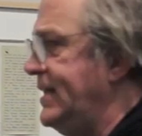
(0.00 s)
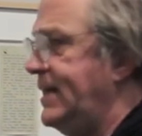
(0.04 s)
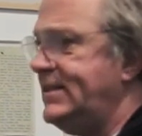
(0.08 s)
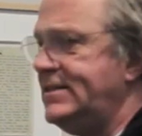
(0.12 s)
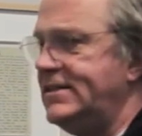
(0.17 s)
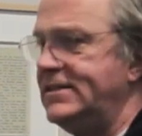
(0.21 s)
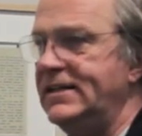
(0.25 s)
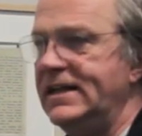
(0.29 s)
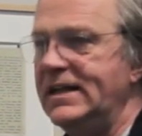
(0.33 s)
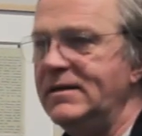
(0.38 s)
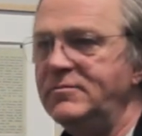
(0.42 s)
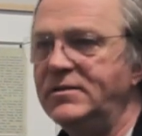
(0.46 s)

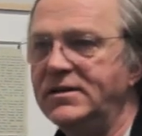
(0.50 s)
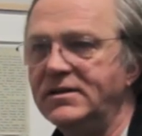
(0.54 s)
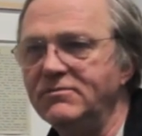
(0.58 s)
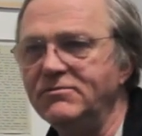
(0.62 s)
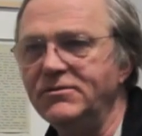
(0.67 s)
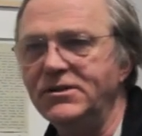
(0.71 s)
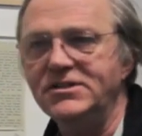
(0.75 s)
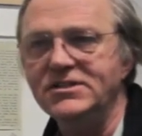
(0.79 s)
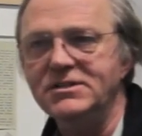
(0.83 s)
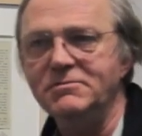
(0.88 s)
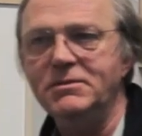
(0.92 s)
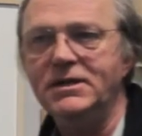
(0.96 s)
that's a name that
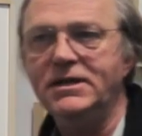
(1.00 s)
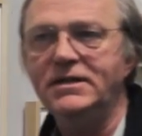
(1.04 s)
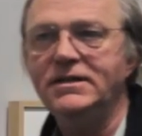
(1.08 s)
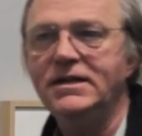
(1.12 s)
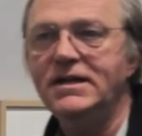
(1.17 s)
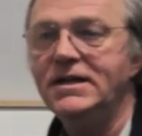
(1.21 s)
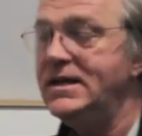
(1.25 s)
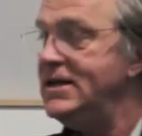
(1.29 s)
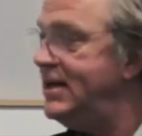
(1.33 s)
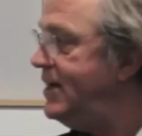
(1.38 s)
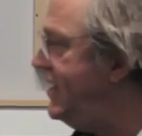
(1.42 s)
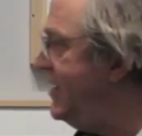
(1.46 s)
rings a bell,
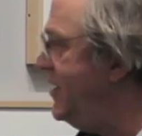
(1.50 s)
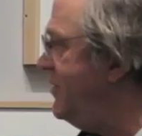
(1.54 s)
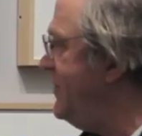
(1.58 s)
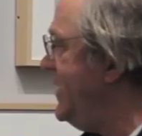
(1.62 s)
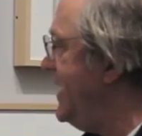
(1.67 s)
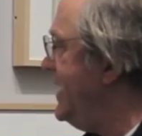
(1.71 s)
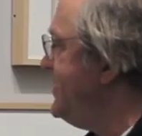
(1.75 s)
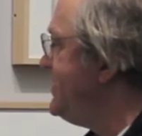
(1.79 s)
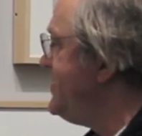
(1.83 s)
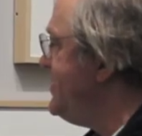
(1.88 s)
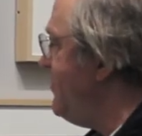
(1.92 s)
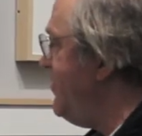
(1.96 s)
um,
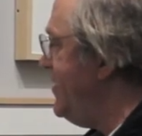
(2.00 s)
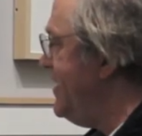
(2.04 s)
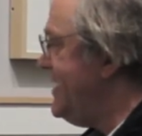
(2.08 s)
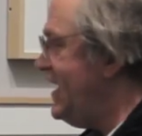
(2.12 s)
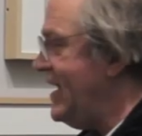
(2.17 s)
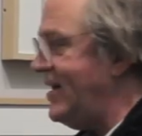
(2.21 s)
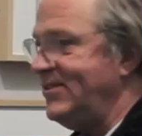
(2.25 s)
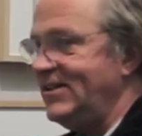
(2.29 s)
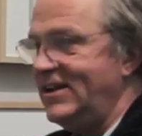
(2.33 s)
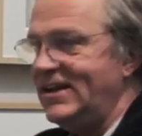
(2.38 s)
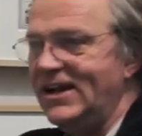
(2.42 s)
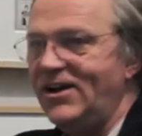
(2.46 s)
and so on
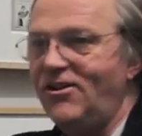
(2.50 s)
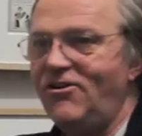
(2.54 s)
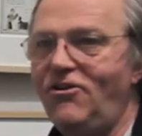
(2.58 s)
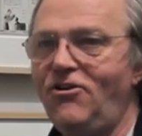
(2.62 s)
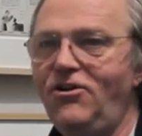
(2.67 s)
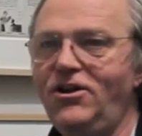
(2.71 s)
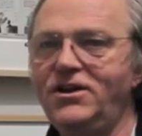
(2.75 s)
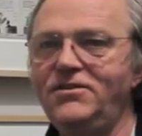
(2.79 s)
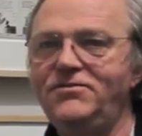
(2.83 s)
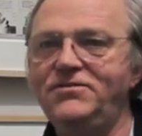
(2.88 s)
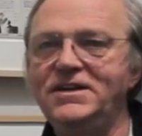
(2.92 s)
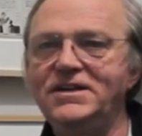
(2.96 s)
down the line.
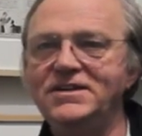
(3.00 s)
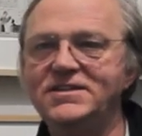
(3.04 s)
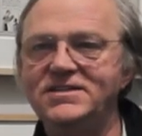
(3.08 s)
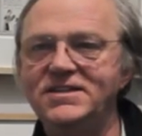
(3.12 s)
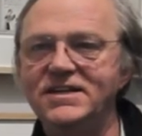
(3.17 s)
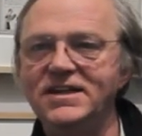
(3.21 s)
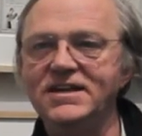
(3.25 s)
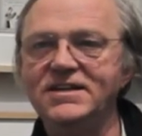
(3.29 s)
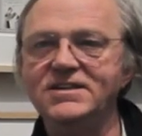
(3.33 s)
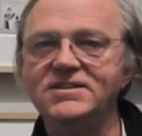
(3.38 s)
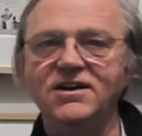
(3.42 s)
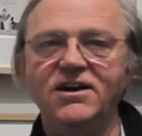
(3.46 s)
All of these
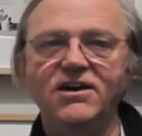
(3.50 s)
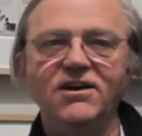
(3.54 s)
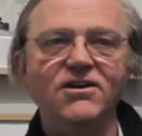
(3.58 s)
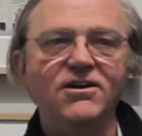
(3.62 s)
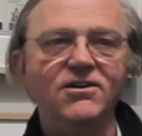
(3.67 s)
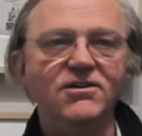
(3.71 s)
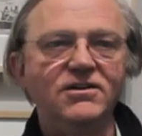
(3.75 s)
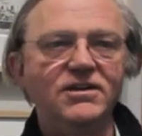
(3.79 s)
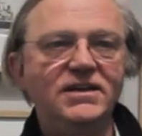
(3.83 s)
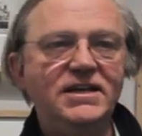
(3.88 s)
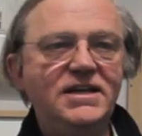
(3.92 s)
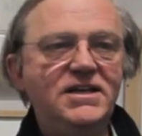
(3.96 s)
things
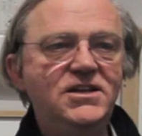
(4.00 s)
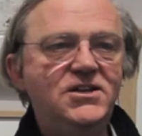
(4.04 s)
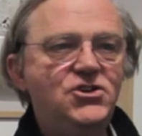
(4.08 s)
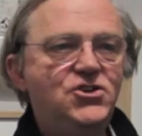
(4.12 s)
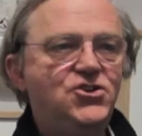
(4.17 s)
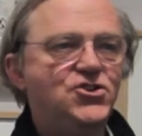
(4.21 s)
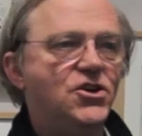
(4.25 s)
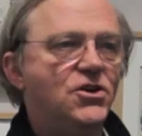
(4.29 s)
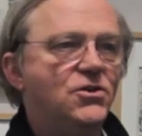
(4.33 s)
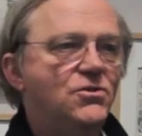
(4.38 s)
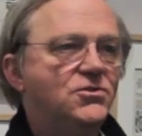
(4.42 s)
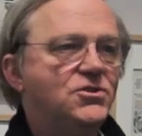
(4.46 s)
are in
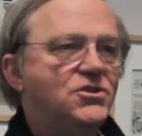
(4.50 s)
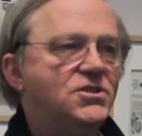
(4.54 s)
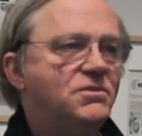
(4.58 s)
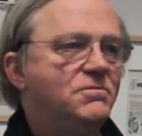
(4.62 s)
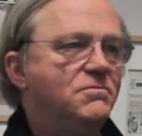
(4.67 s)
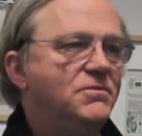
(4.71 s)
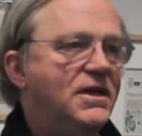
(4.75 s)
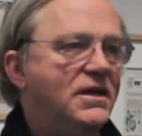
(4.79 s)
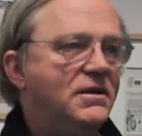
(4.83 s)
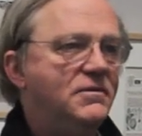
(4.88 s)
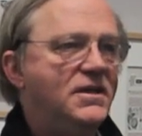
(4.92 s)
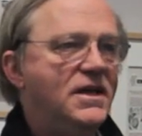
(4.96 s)
jokes
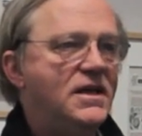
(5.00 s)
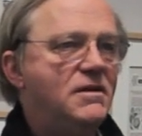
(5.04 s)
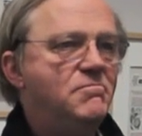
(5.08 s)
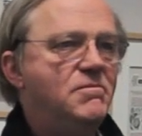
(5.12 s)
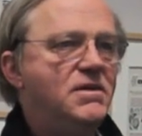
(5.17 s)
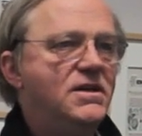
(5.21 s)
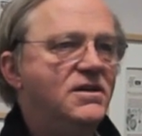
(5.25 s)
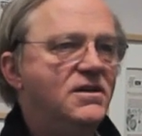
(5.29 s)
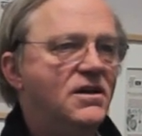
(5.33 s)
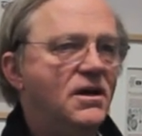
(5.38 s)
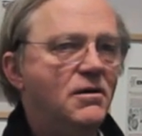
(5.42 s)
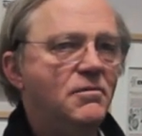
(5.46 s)
that then
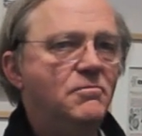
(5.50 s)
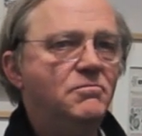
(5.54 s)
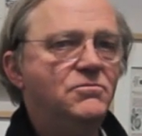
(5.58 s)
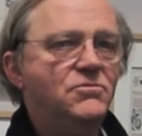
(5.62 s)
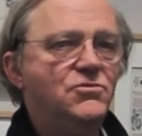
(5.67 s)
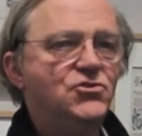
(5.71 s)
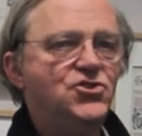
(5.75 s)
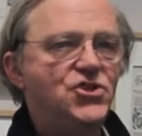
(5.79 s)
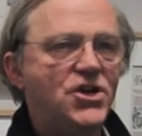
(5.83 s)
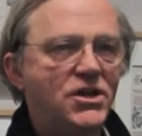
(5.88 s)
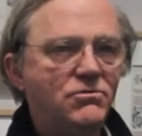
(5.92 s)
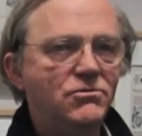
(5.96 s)

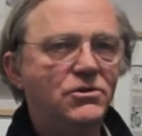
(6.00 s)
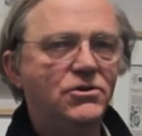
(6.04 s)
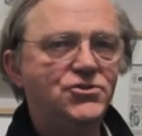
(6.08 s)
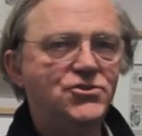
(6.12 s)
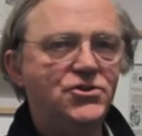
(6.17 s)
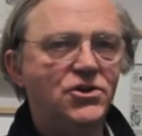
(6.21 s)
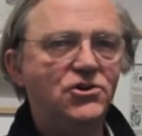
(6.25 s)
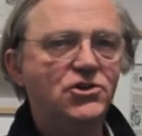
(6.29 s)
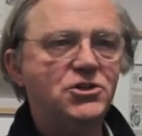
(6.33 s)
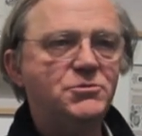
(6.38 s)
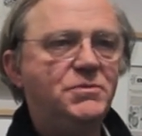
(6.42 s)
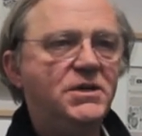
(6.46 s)
become general
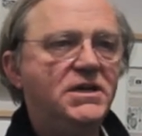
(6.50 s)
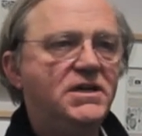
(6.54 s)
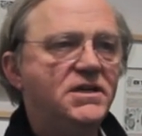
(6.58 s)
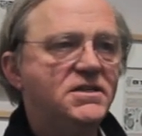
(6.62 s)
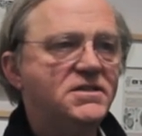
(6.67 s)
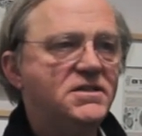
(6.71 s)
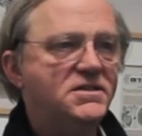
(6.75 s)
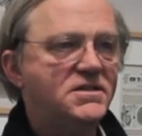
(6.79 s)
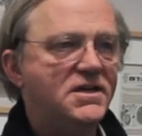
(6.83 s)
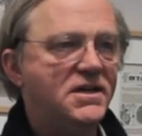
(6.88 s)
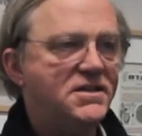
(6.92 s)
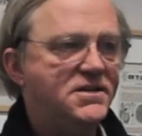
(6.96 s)
jokes
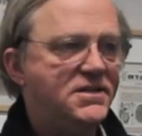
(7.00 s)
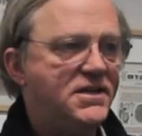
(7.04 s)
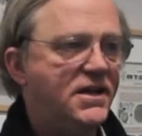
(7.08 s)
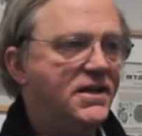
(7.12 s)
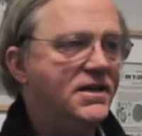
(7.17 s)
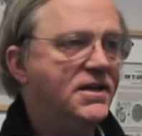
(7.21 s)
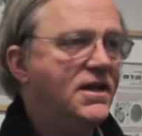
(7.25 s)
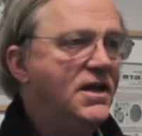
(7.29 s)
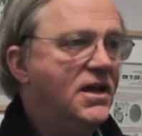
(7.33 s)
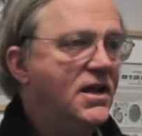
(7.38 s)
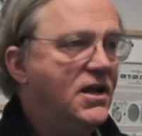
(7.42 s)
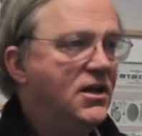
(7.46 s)
because, as I
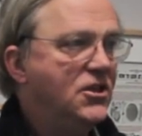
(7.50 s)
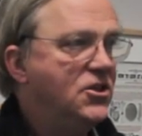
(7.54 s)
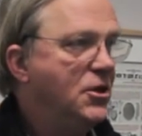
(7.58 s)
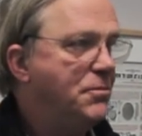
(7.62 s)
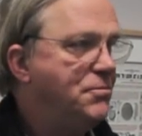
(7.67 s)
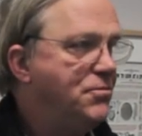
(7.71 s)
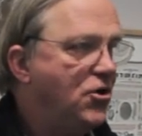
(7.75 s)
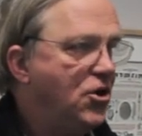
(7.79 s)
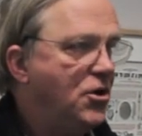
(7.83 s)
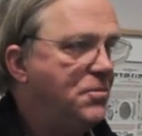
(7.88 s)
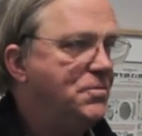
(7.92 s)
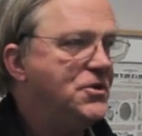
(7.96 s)
said, the
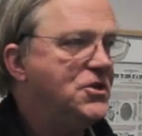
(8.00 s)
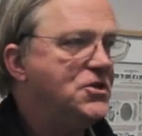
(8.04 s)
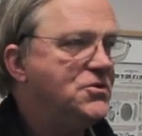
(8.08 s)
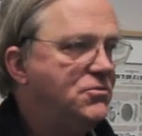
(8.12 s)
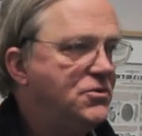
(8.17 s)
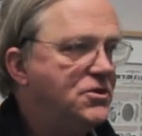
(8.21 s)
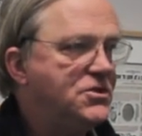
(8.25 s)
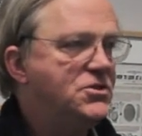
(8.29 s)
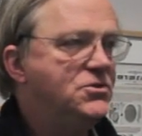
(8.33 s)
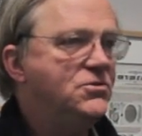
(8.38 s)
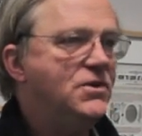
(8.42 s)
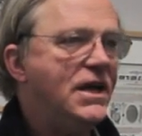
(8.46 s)
purpose
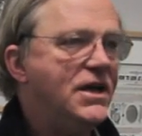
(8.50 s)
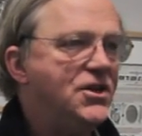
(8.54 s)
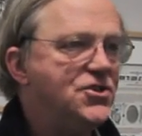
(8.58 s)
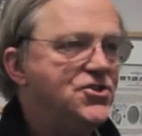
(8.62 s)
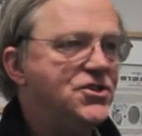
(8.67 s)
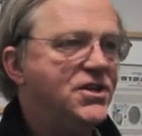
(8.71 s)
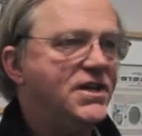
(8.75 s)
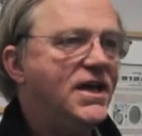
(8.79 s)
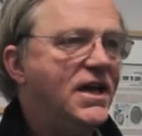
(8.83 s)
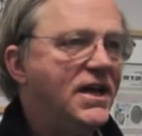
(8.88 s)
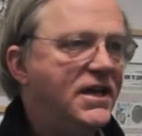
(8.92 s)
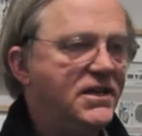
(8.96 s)
was to
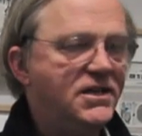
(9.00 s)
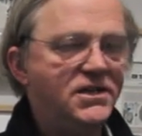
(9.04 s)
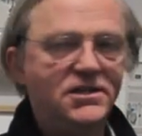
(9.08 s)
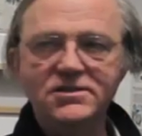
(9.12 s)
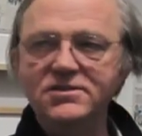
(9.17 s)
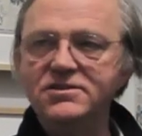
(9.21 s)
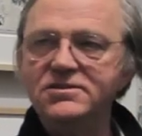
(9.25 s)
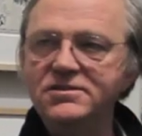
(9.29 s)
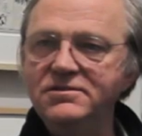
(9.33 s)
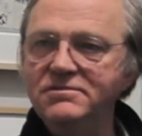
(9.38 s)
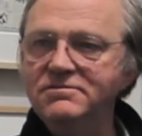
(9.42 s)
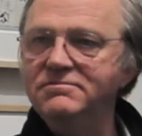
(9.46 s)
educate
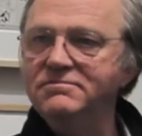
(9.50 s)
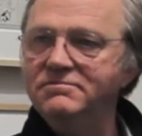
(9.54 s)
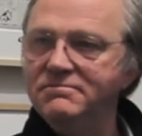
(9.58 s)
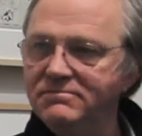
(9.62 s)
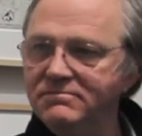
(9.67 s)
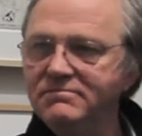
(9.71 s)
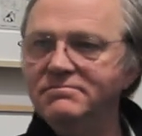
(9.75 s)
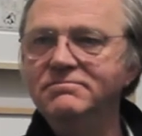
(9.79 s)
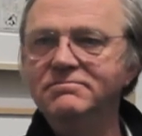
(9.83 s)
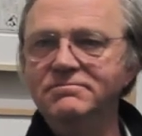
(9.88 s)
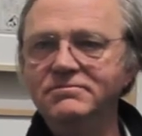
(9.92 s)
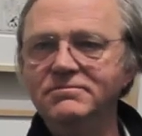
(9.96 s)
his,
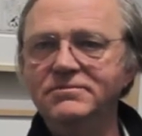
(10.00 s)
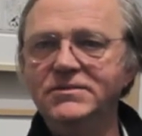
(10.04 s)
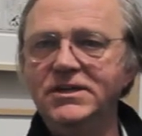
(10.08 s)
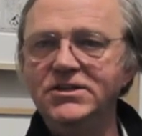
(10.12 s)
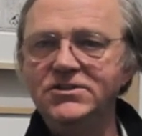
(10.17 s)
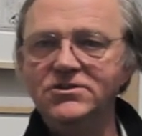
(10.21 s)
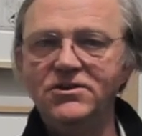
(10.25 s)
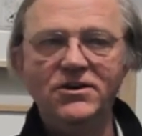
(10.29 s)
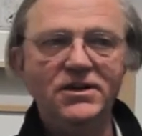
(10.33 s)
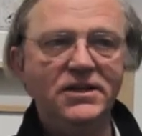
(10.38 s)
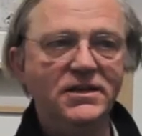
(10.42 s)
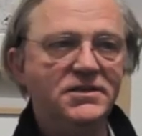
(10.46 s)

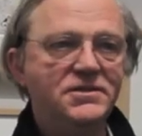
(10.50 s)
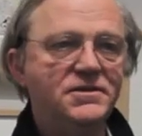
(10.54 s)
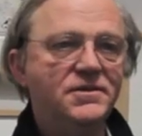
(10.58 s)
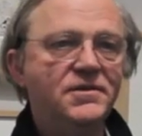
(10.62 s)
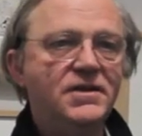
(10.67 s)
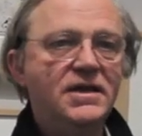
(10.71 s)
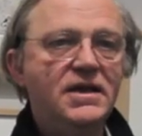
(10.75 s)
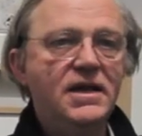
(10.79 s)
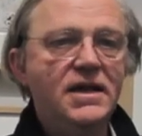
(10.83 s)
his audience.